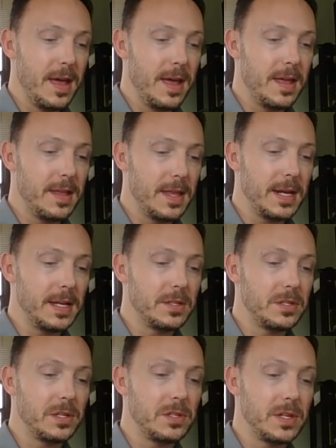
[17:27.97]
uh, that
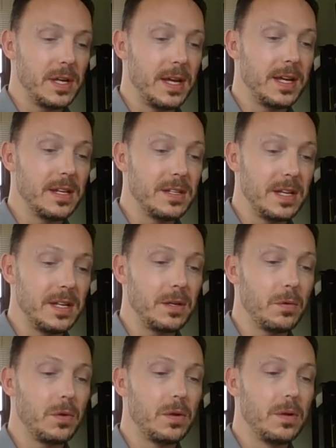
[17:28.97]
is to say,
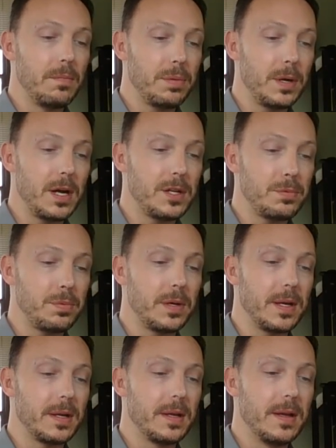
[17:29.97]
continual
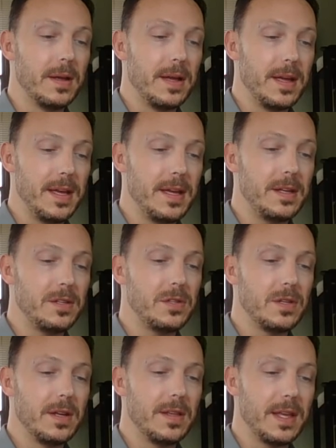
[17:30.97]
prospering,
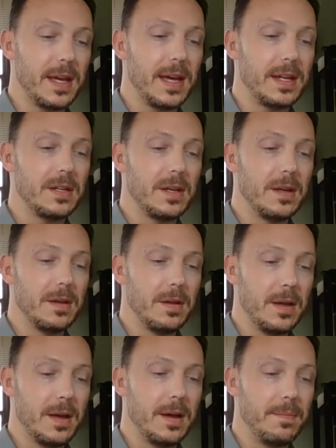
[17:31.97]
is that
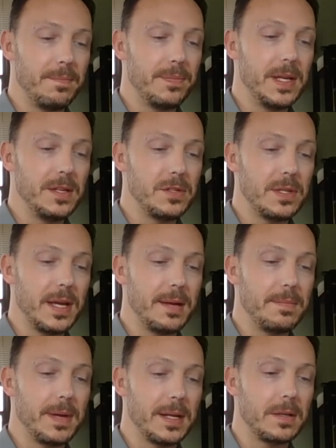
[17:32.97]
um, is
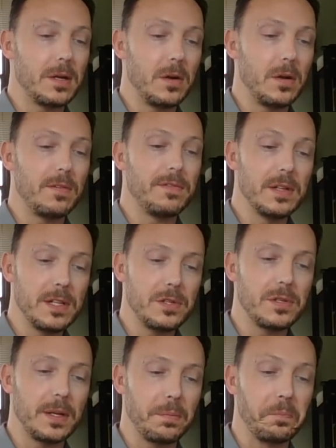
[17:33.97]
that men call
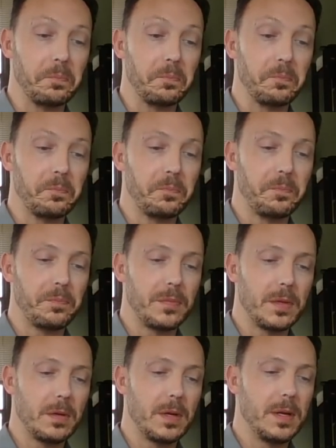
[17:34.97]
felicity.
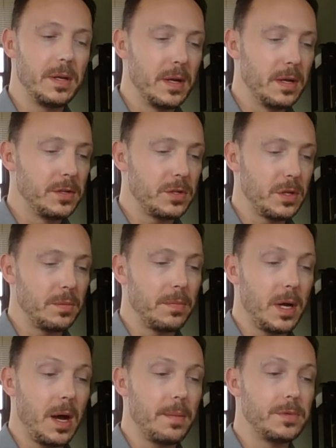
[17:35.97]
Right. So
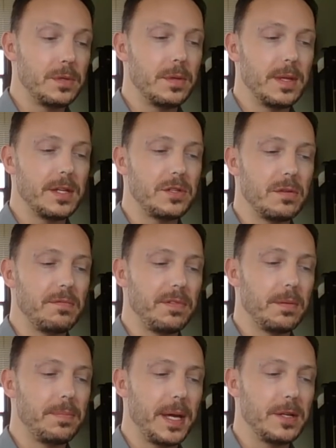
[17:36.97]
Hobbes, that's
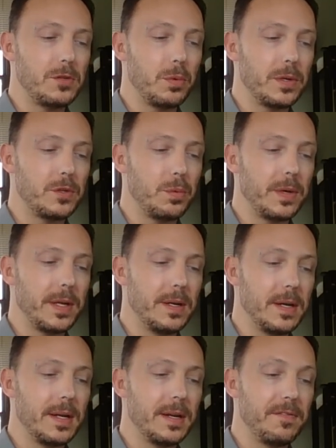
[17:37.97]
from page
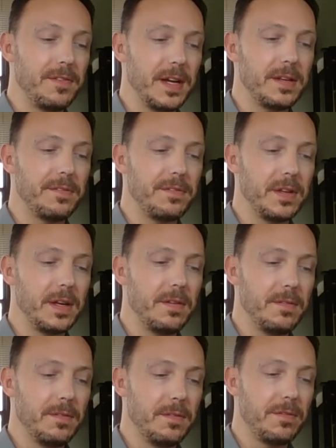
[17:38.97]
129.
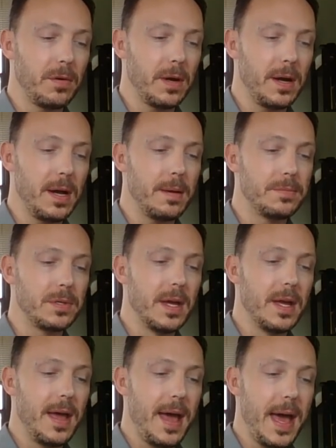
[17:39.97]
Effectively, for Hobbes,
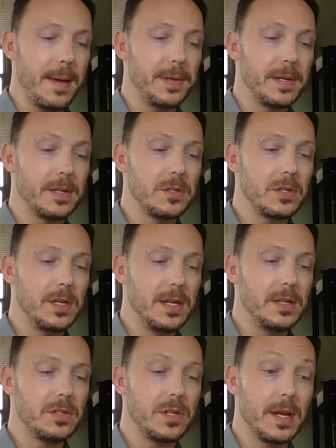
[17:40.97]
happiness
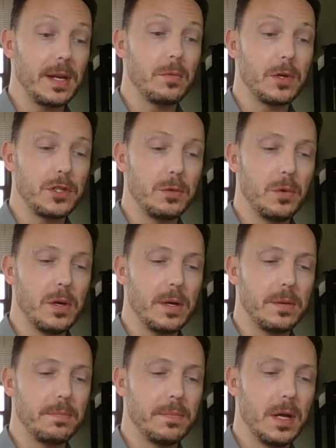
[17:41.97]
is getting what you want.